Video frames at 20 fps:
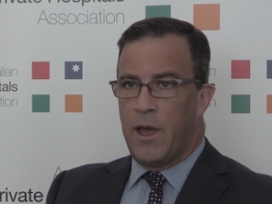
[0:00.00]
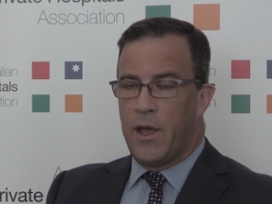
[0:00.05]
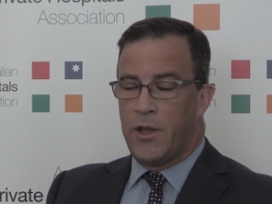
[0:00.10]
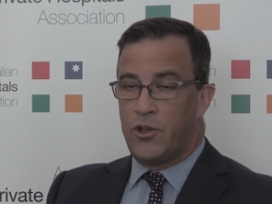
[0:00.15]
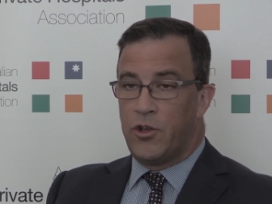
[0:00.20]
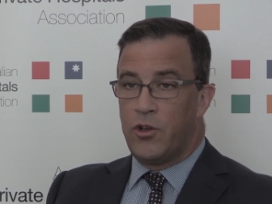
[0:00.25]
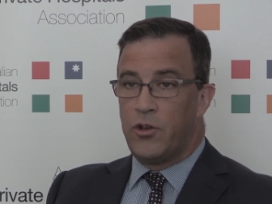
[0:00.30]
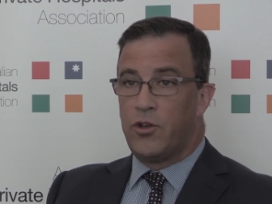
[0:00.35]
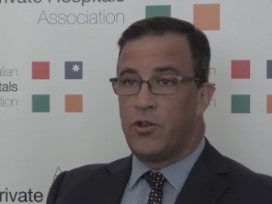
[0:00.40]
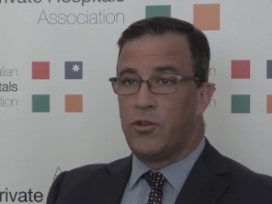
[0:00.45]

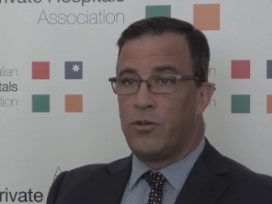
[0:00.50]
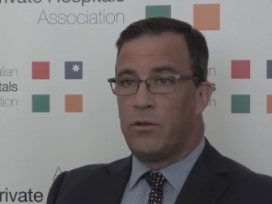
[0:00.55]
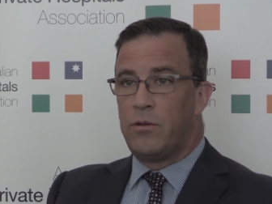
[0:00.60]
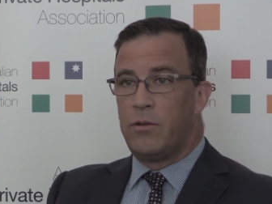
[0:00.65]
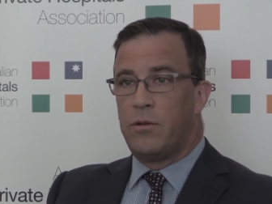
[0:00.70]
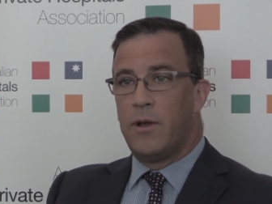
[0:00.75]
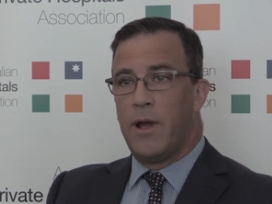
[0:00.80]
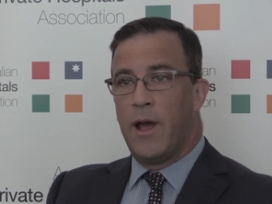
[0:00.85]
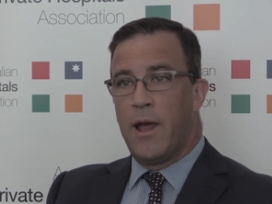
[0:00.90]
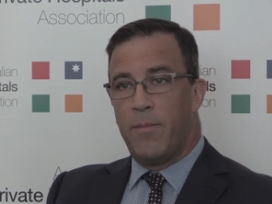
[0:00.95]
As
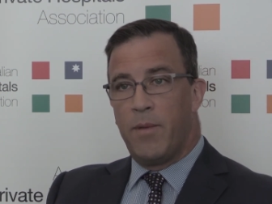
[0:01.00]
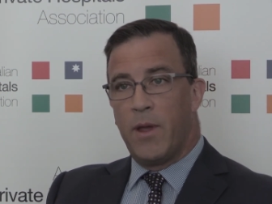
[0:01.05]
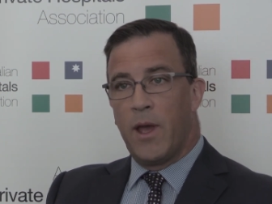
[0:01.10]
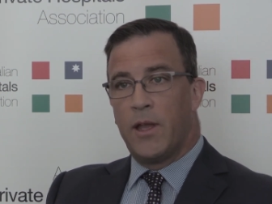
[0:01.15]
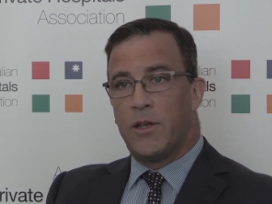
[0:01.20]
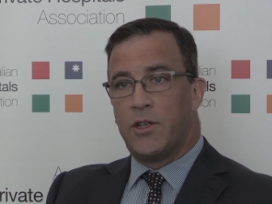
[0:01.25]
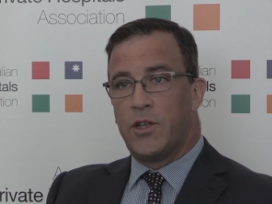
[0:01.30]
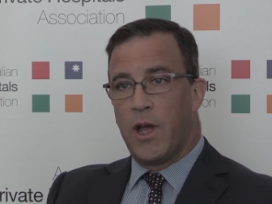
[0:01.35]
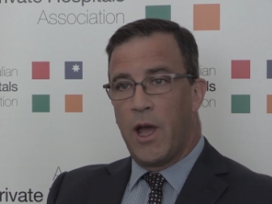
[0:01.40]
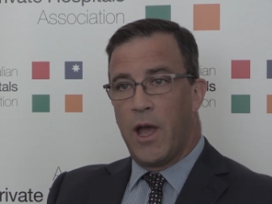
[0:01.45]
usual,
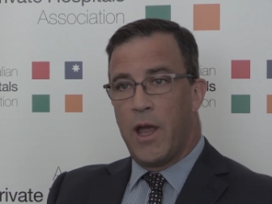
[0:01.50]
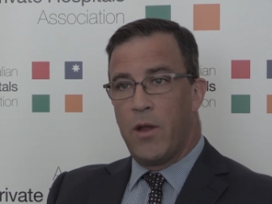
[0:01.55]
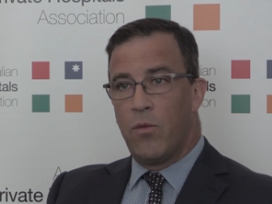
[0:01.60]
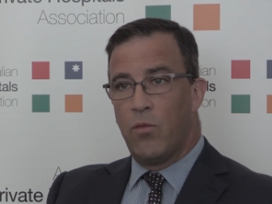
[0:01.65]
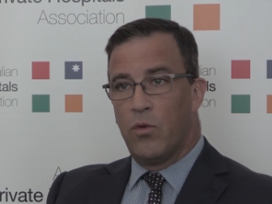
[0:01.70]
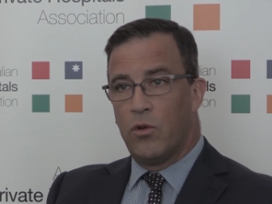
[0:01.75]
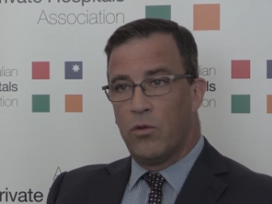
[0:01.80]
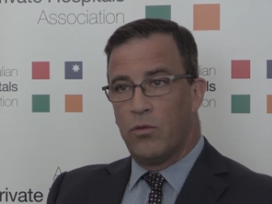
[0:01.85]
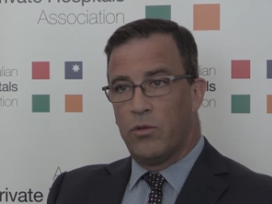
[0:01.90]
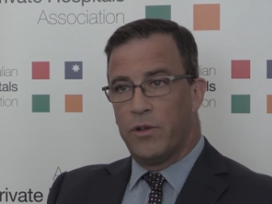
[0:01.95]
APHA
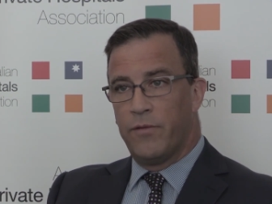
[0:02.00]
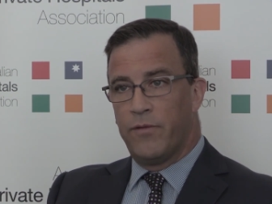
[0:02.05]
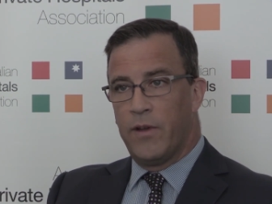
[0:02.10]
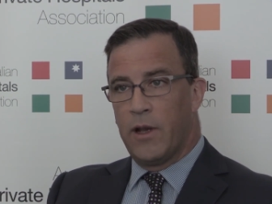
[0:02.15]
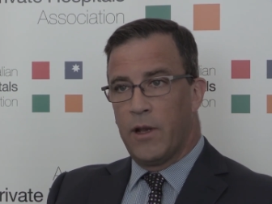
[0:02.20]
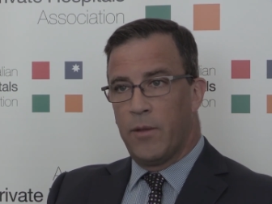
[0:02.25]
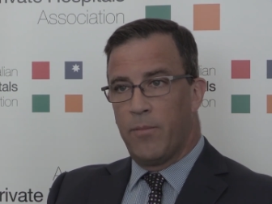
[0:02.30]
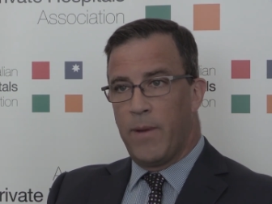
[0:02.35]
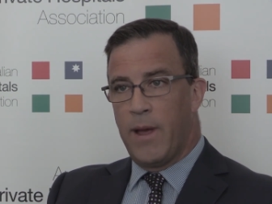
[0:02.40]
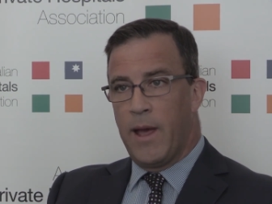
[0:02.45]
will
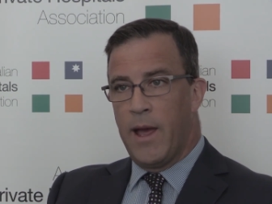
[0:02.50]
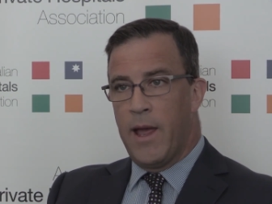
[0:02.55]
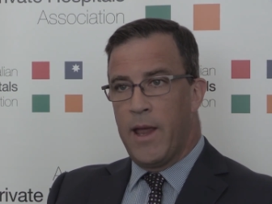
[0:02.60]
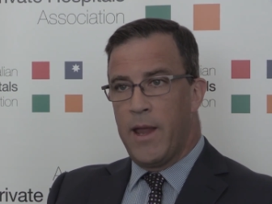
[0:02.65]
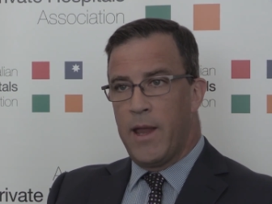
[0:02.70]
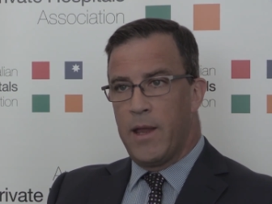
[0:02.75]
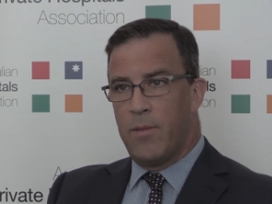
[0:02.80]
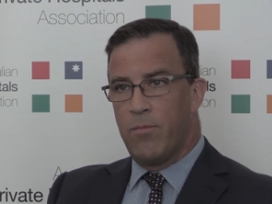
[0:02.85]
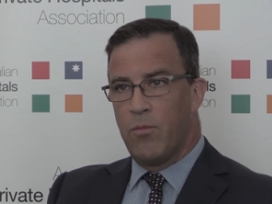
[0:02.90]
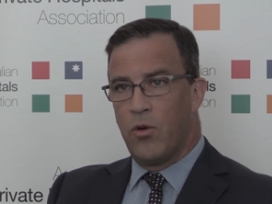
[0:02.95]
develop
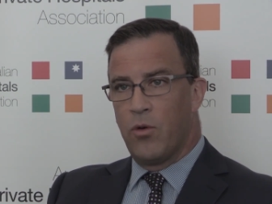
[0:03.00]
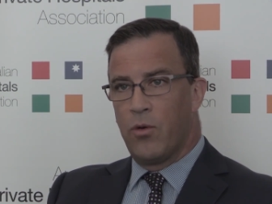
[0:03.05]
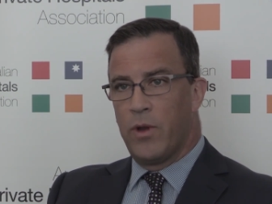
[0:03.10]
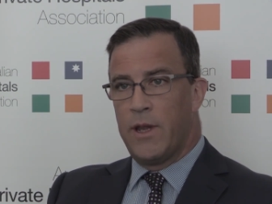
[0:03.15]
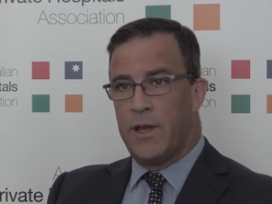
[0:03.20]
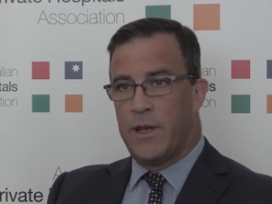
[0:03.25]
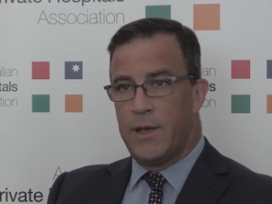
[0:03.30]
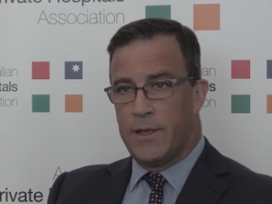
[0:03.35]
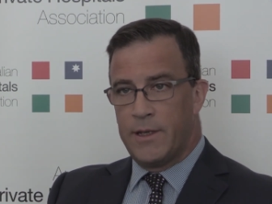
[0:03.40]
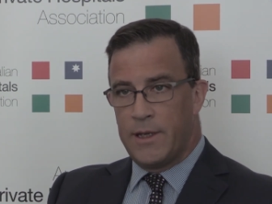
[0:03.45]
a more
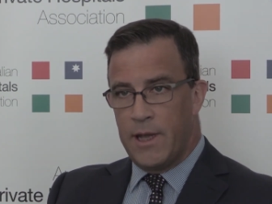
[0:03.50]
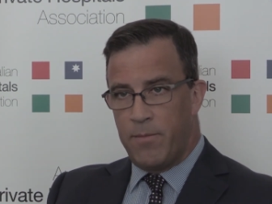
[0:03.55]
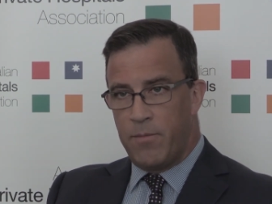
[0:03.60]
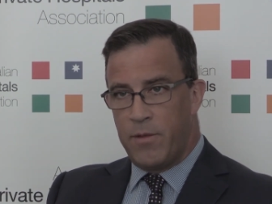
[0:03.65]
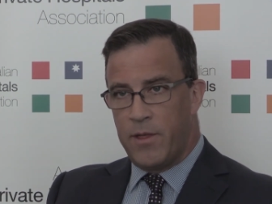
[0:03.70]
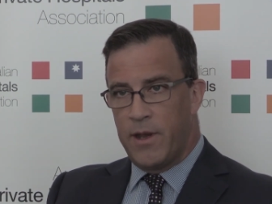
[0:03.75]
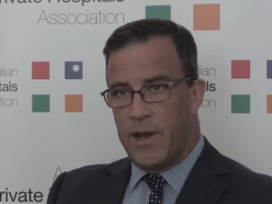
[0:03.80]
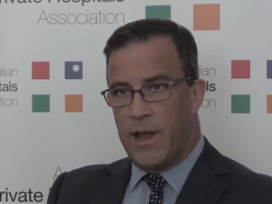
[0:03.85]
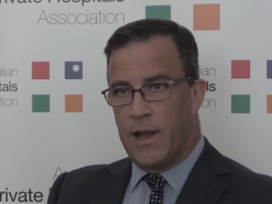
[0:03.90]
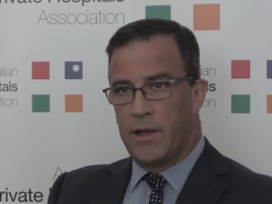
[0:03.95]

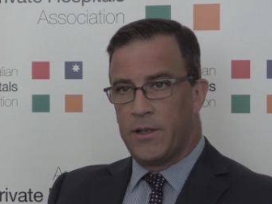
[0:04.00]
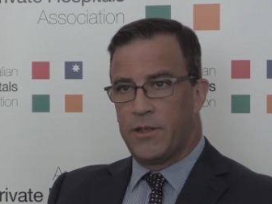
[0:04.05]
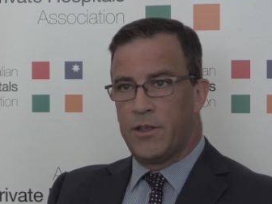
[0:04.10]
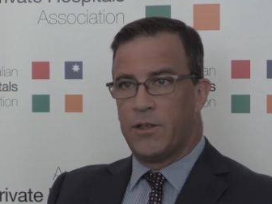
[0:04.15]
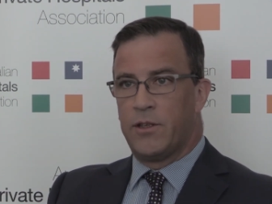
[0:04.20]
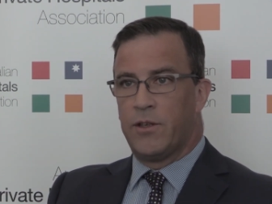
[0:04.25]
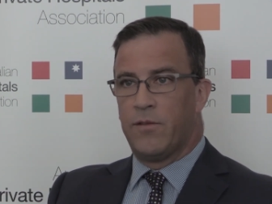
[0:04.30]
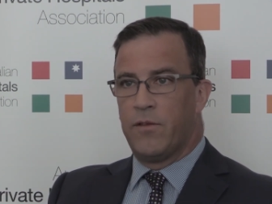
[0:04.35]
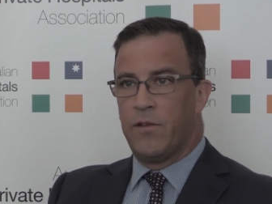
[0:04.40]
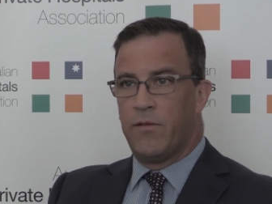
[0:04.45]
in-depth
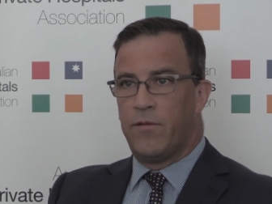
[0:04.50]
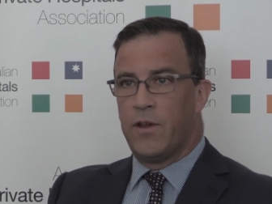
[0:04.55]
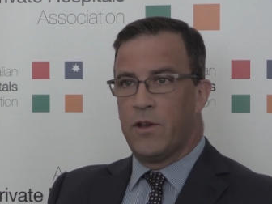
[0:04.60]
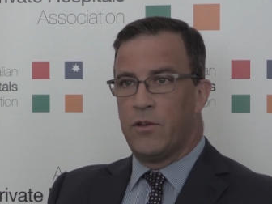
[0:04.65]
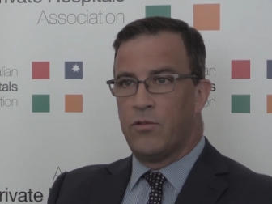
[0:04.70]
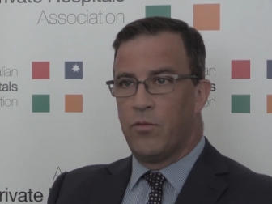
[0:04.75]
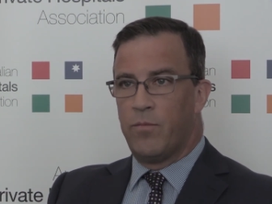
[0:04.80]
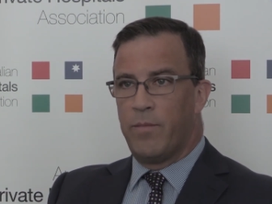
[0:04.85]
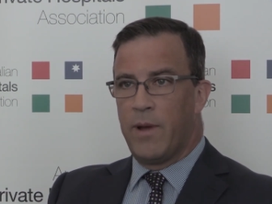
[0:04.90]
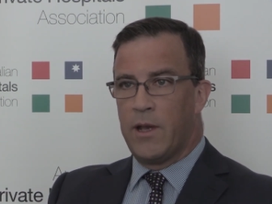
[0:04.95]
analysis of the
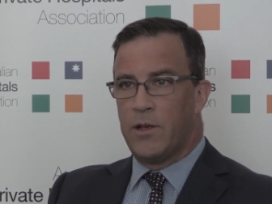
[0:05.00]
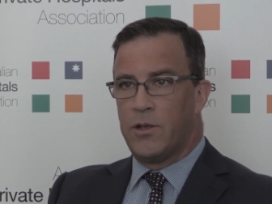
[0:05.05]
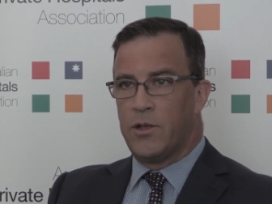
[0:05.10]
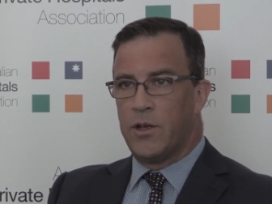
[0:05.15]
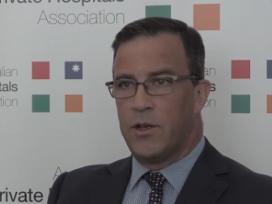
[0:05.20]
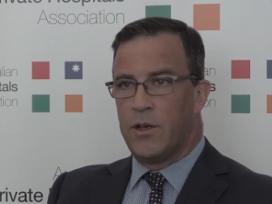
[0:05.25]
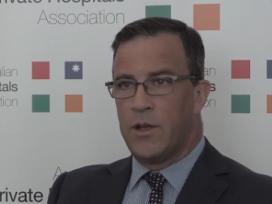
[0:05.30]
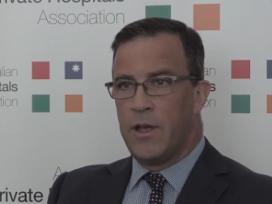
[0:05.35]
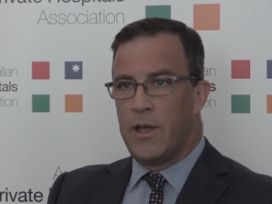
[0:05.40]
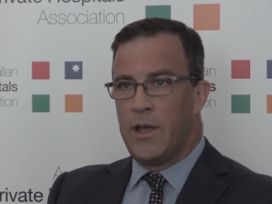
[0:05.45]
federal
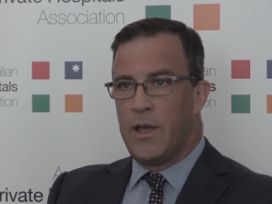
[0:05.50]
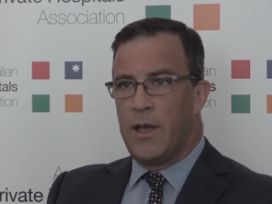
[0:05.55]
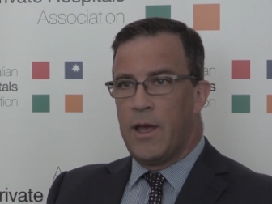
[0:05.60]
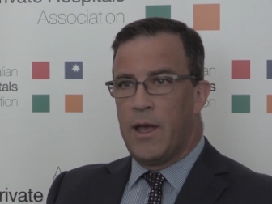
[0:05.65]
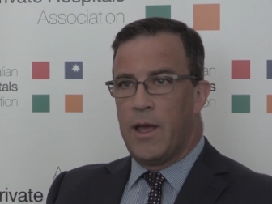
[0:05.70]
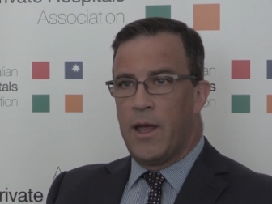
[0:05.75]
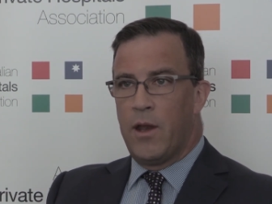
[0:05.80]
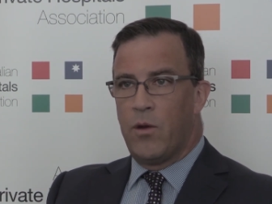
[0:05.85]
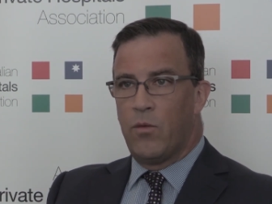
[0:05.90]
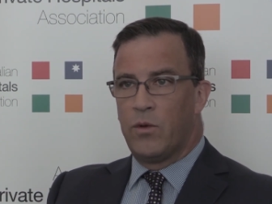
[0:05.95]
budget
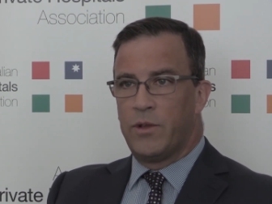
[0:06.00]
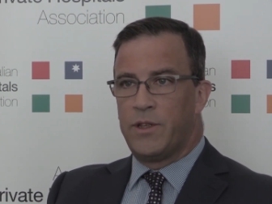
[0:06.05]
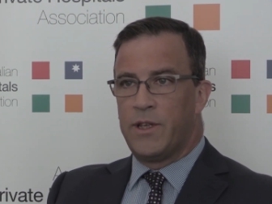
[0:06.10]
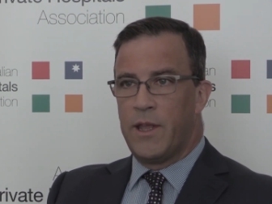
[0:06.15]
and will